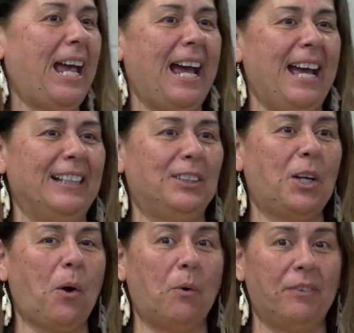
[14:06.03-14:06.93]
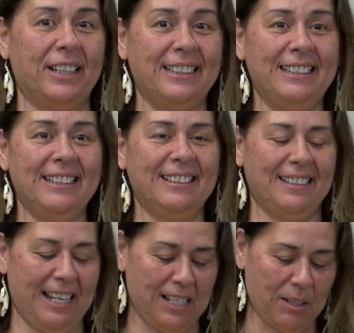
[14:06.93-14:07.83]
had COVID
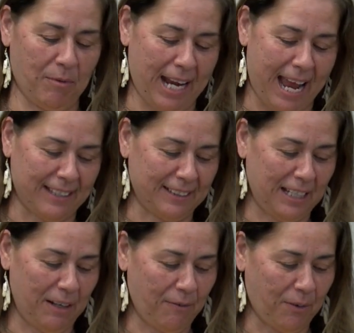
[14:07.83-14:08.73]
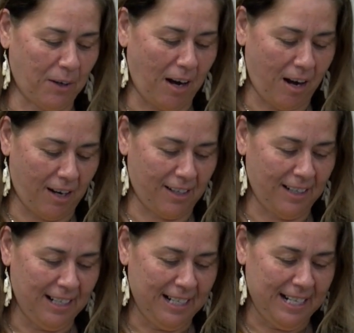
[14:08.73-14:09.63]
as a reality for our
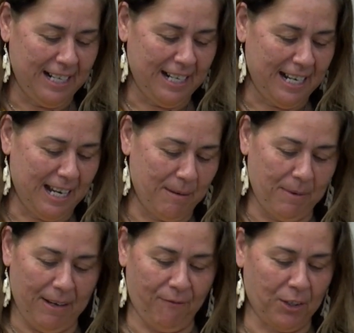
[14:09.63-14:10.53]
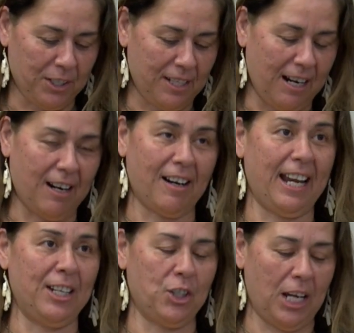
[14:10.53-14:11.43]
our
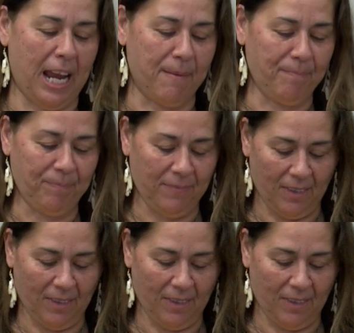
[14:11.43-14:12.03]
AGM,